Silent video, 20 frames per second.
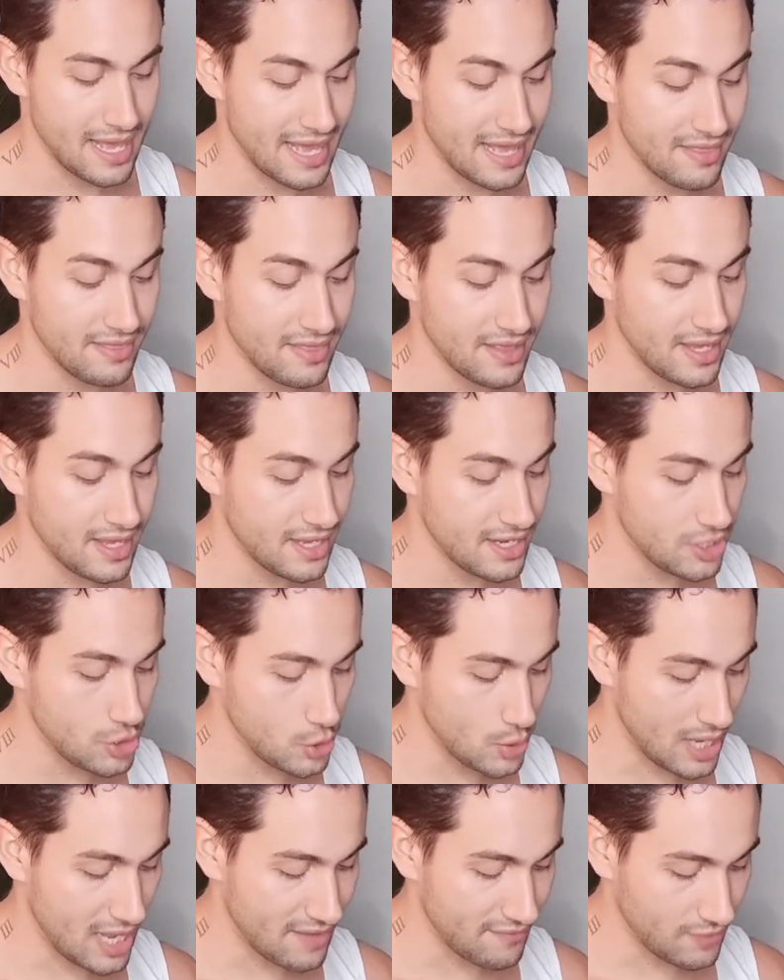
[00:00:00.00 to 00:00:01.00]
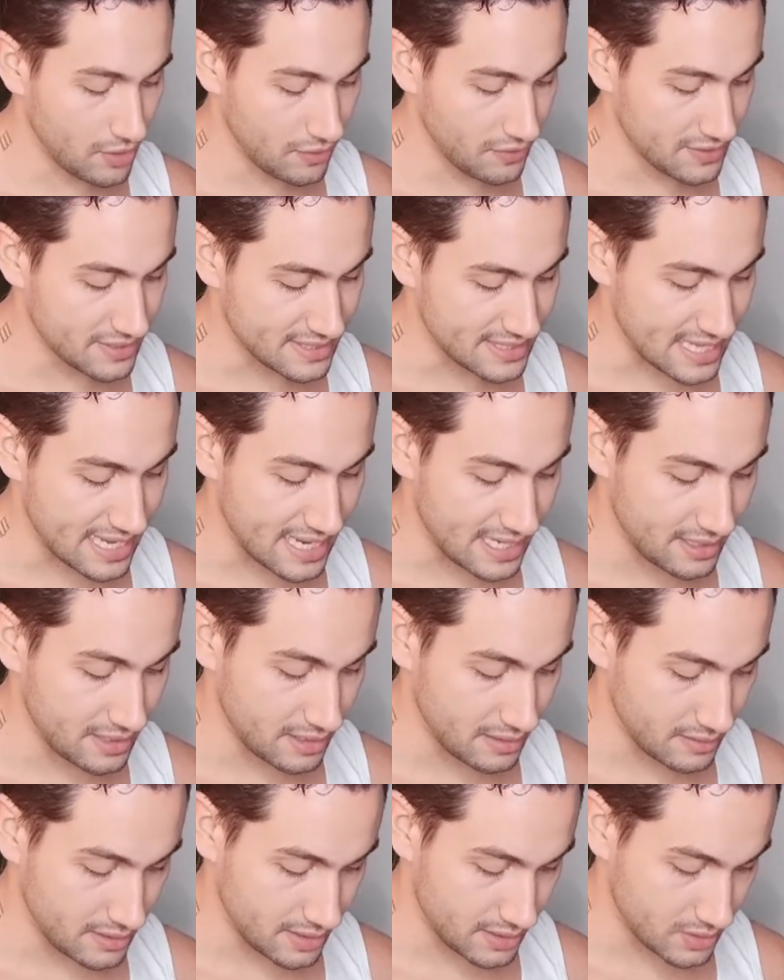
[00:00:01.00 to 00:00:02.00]
And then you have on the side
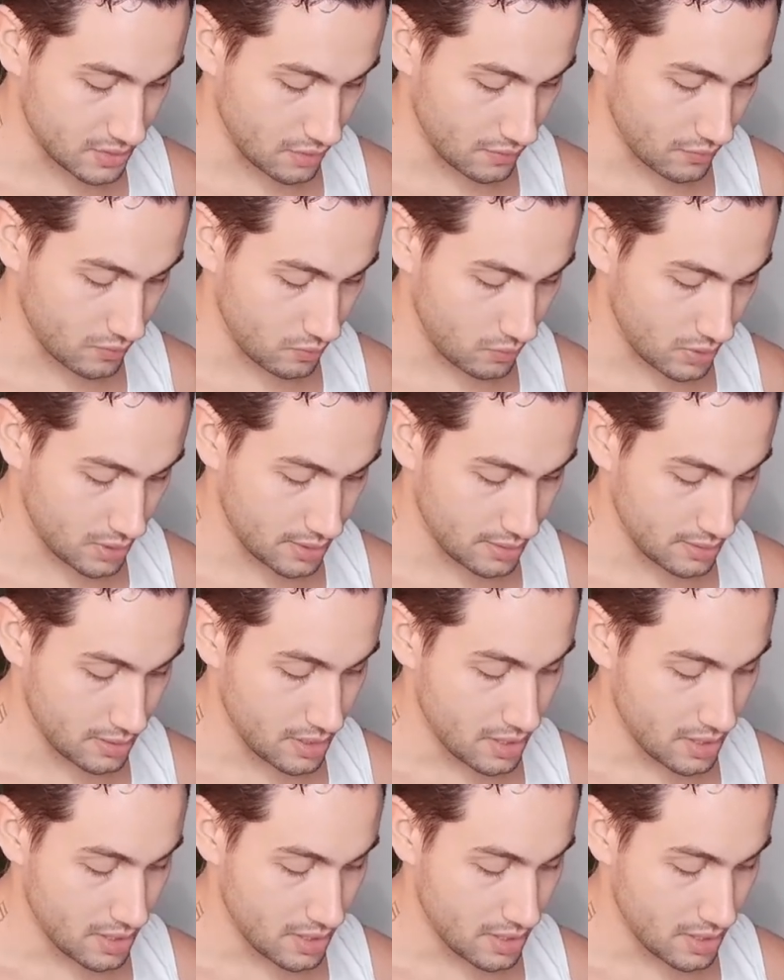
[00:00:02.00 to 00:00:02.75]
this other one,